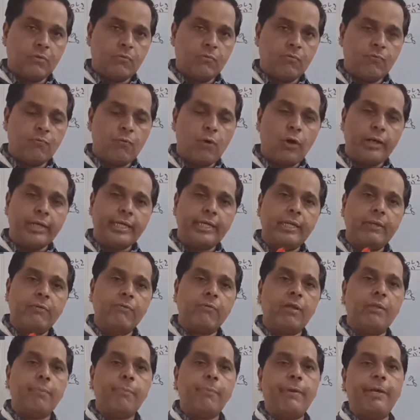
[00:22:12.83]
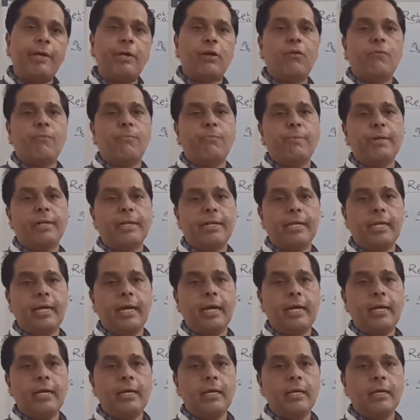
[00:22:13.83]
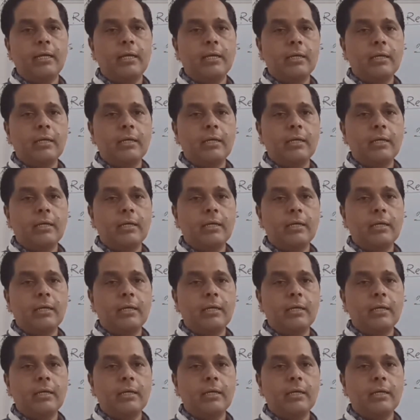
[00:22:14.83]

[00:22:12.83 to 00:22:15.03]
For given pair of media,